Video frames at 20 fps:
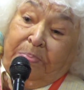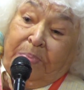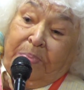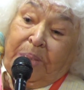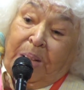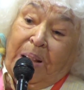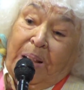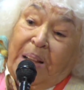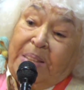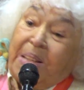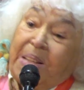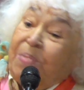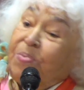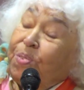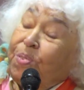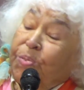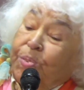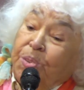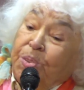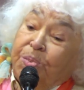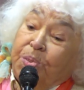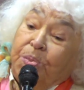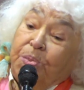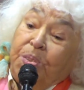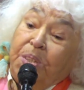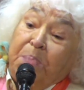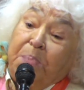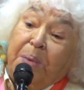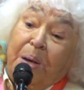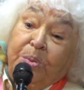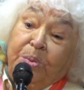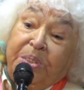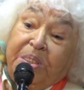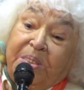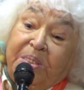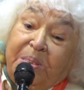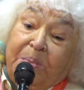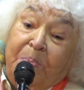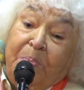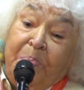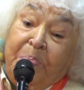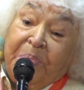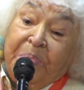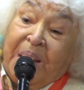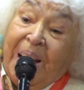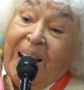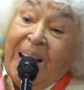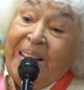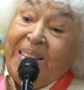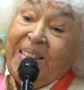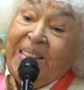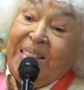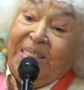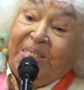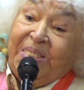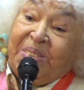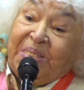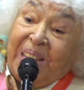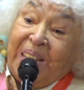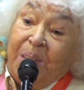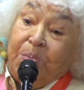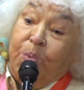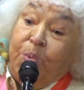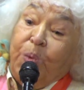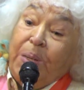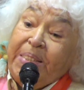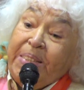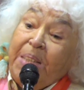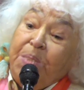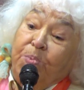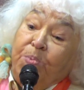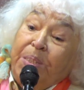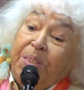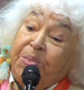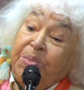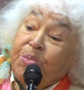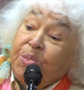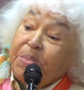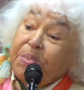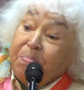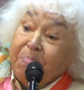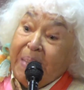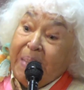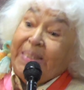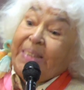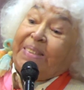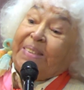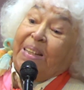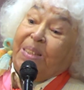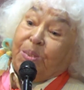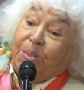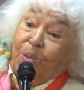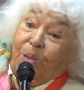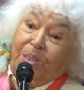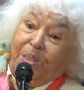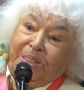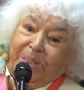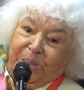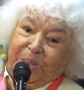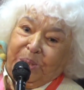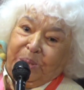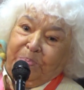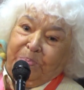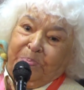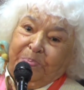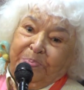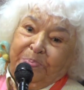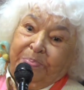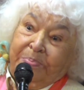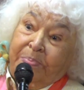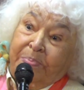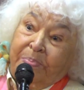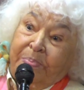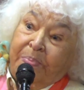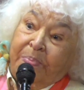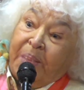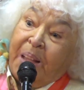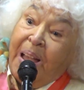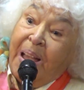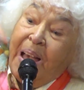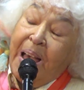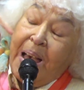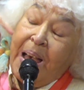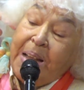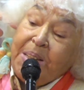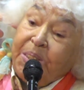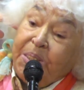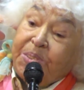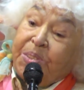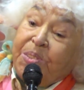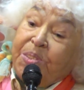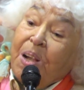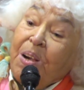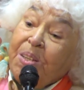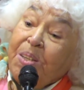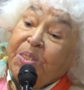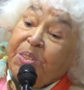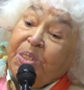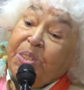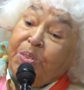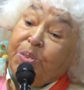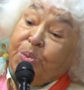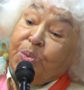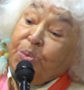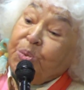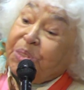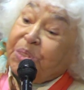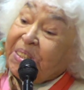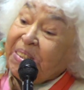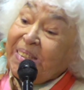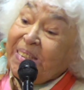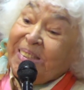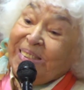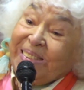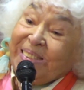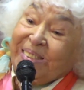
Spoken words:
And I forgot all about it. And then when I went to the medical college and started to see